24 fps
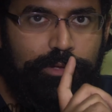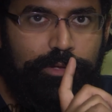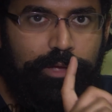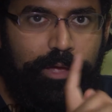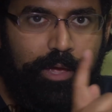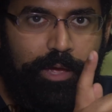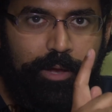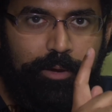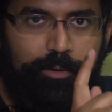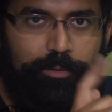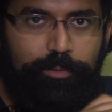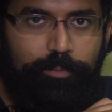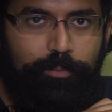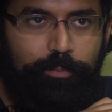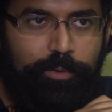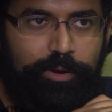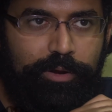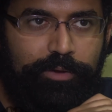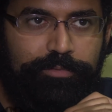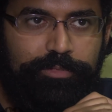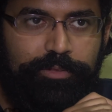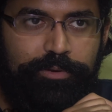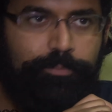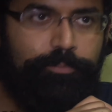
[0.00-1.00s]
And one
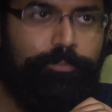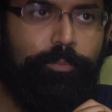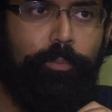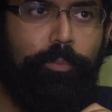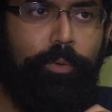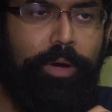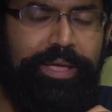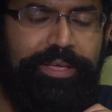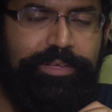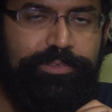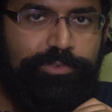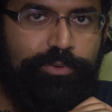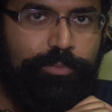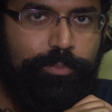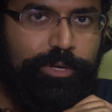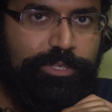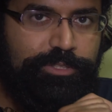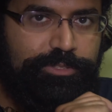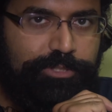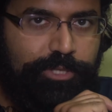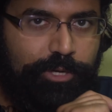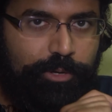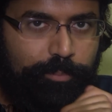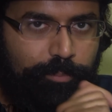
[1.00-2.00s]
of the ways in
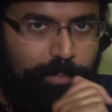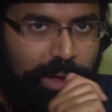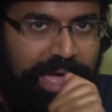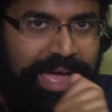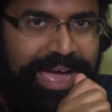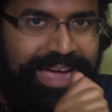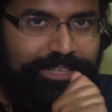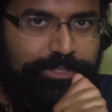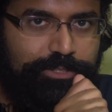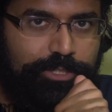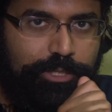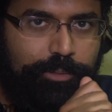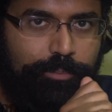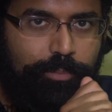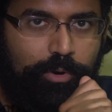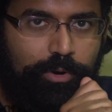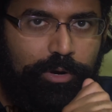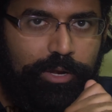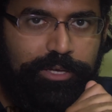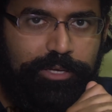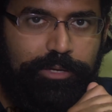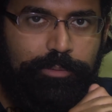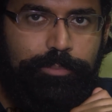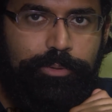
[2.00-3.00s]
which they're actually more
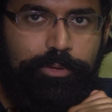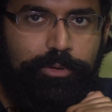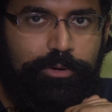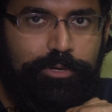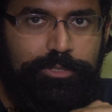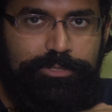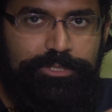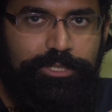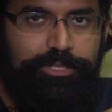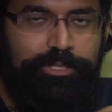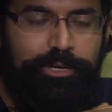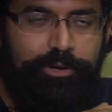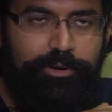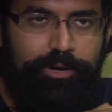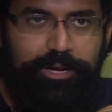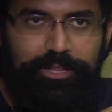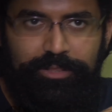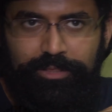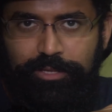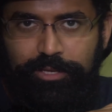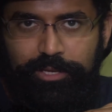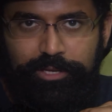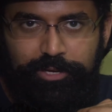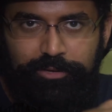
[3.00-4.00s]
like computers than they are
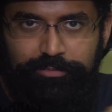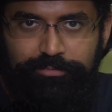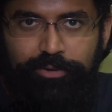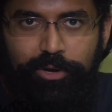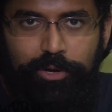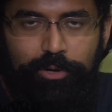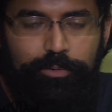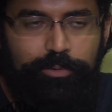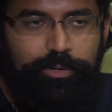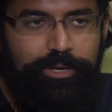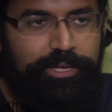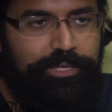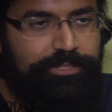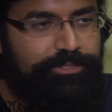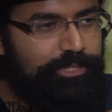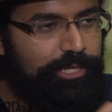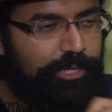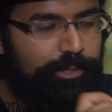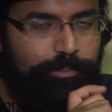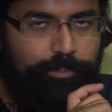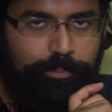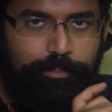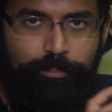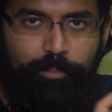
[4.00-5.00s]
anything like a phone is
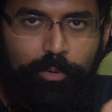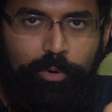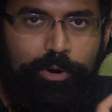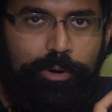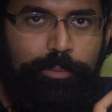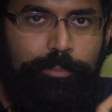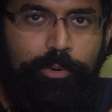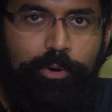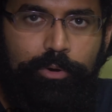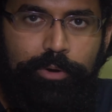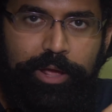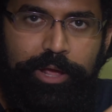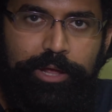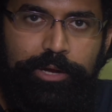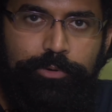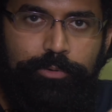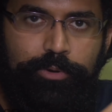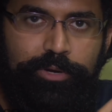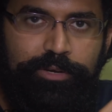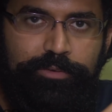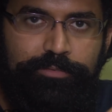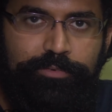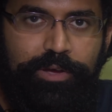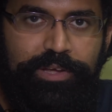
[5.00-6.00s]
that more and more
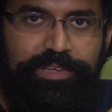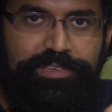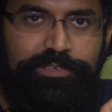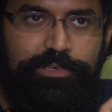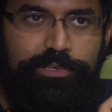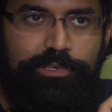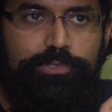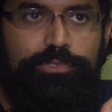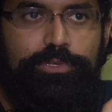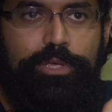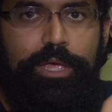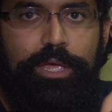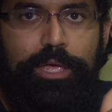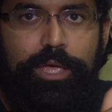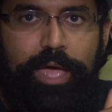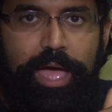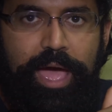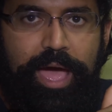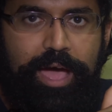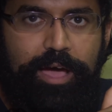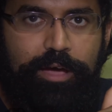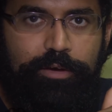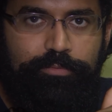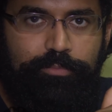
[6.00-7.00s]
Android devices
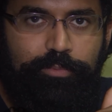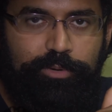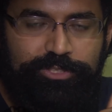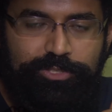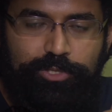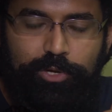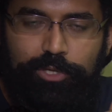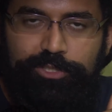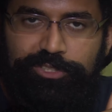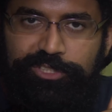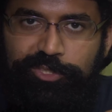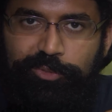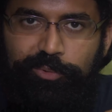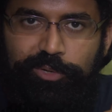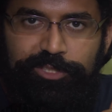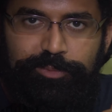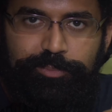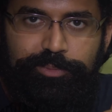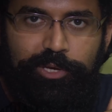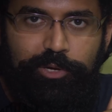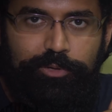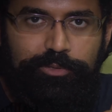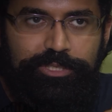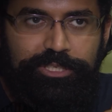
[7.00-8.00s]
have what's called
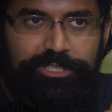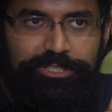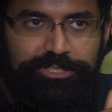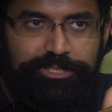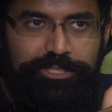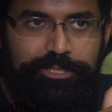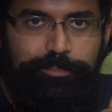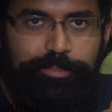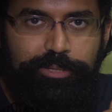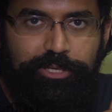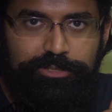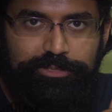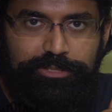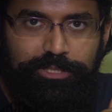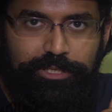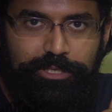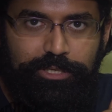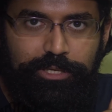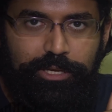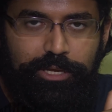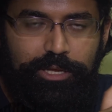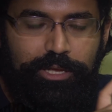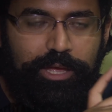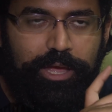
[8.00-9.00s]
USB OTG built in.
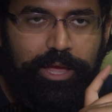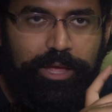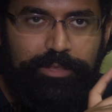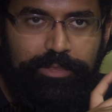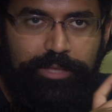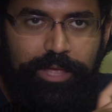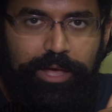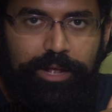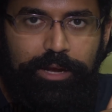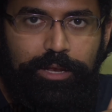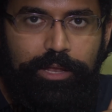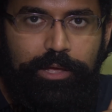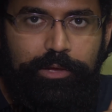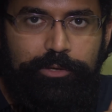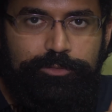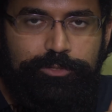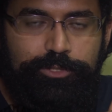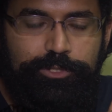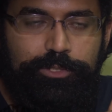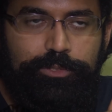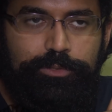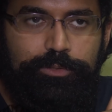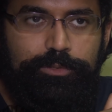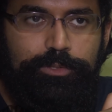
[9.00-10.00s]
And that allows
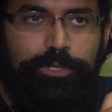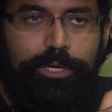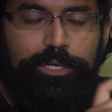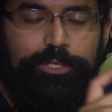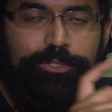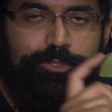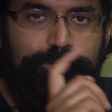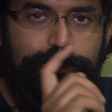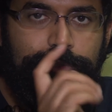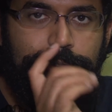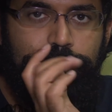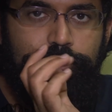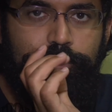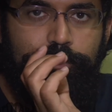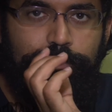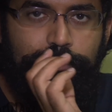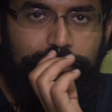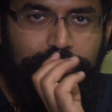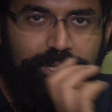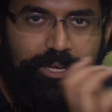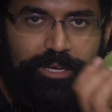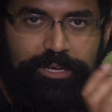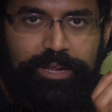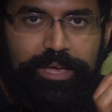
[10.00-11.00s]
you to
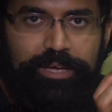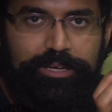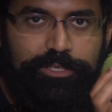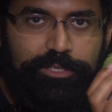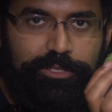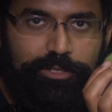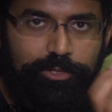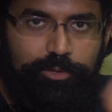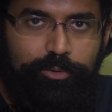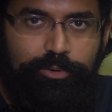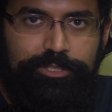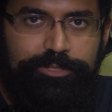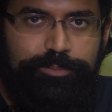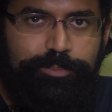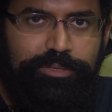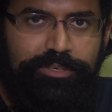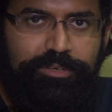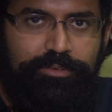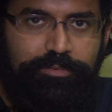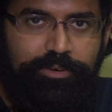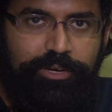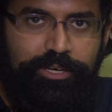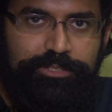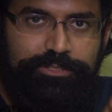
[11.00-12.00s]
connect USB
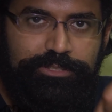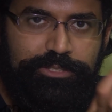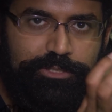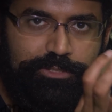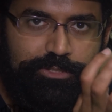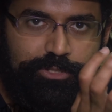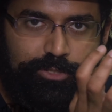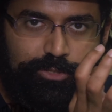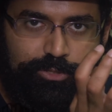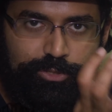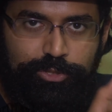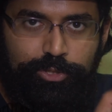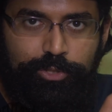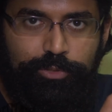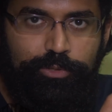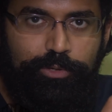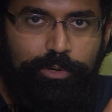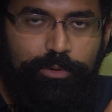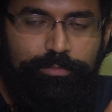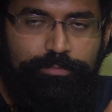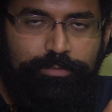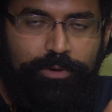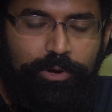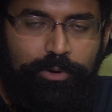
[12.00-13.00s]
devices to
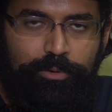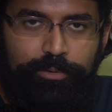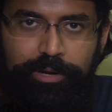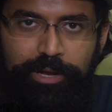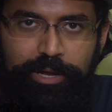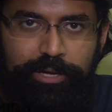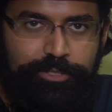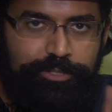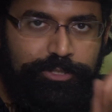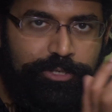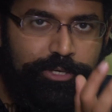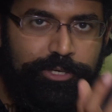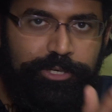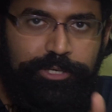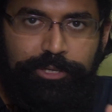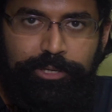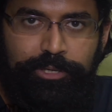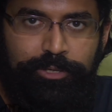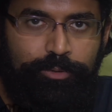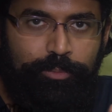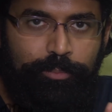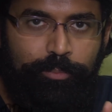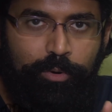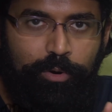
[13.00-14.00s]
your phone and turn it
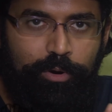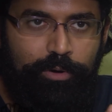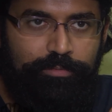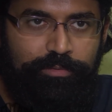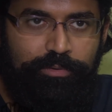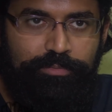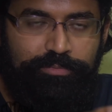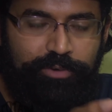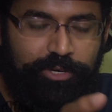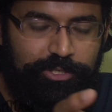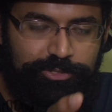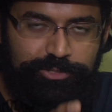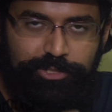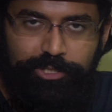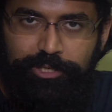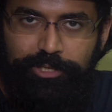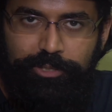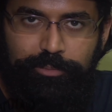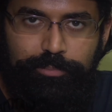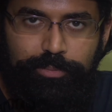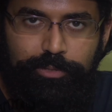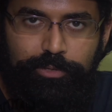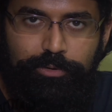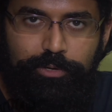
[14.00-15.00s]
into more of a functioning
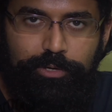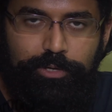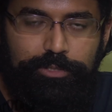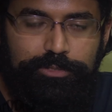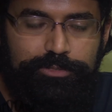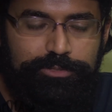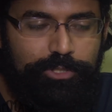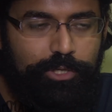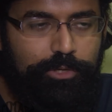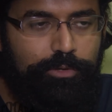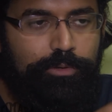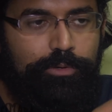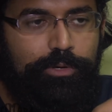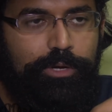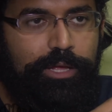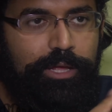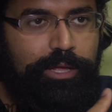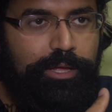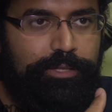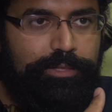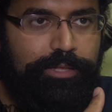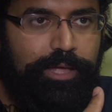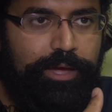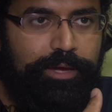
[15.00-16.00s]
computer. So
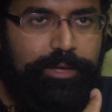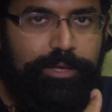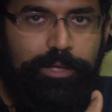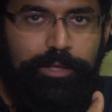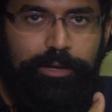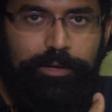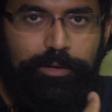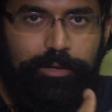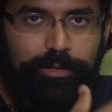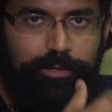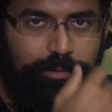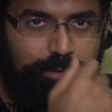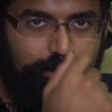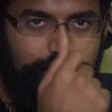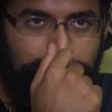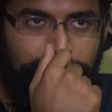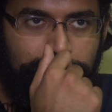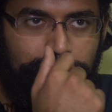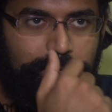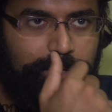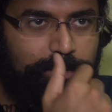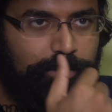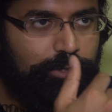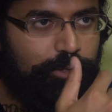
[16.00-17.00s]
that can
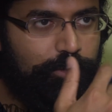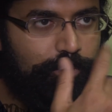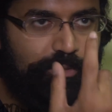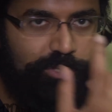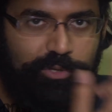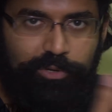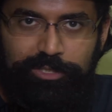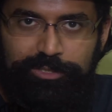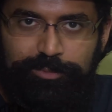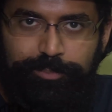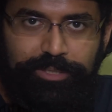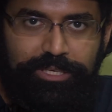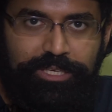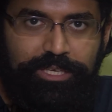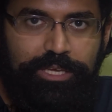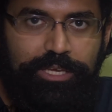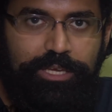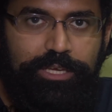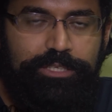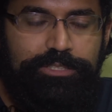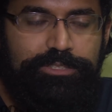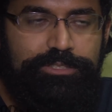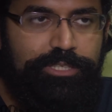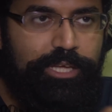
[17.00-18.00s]
include USB
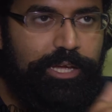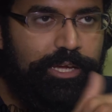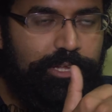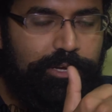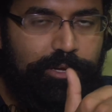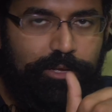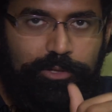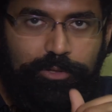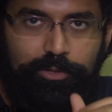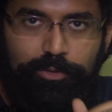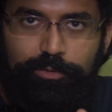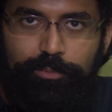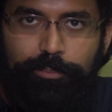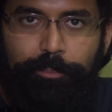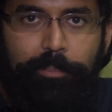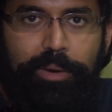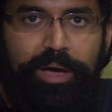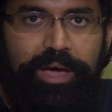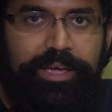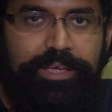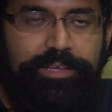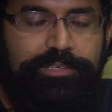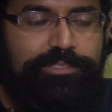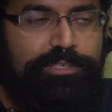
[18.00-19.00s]
keys, that can include
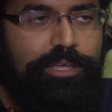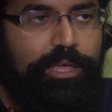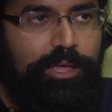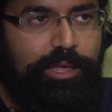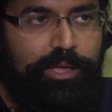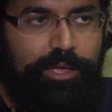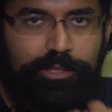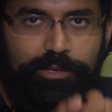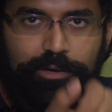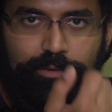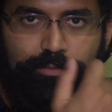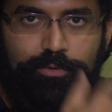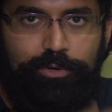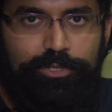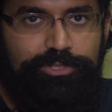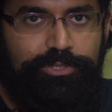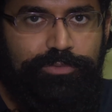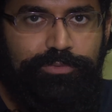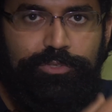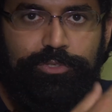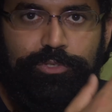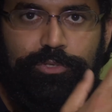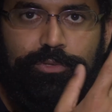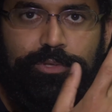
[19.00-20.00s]
mice, and then of course
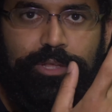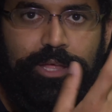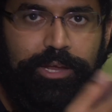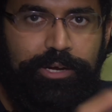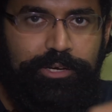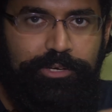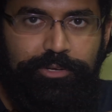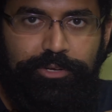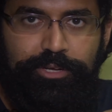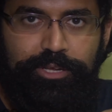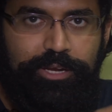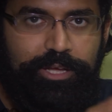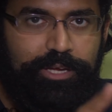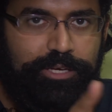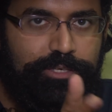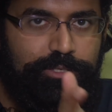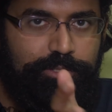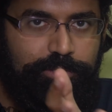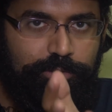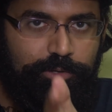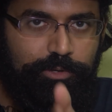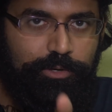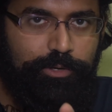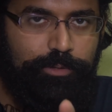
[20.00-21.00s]
if you do that and you connect
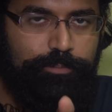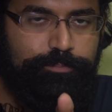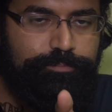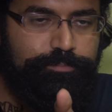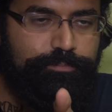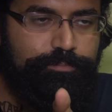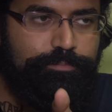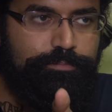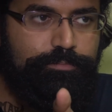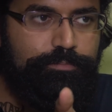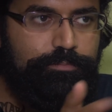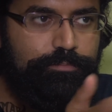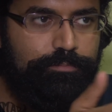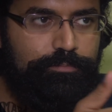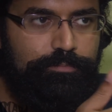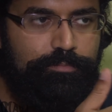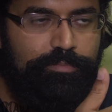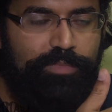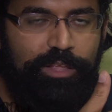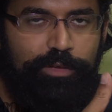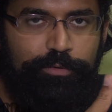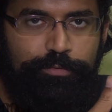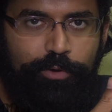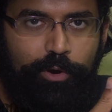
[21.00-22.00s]
your
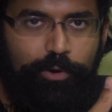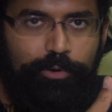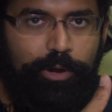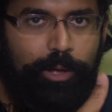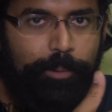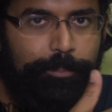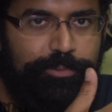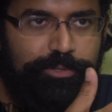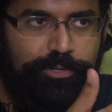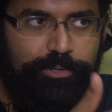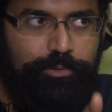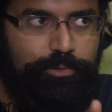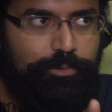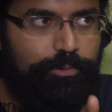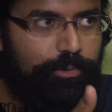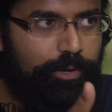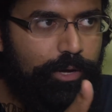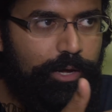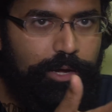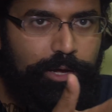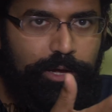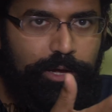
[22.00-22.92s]
phone up to,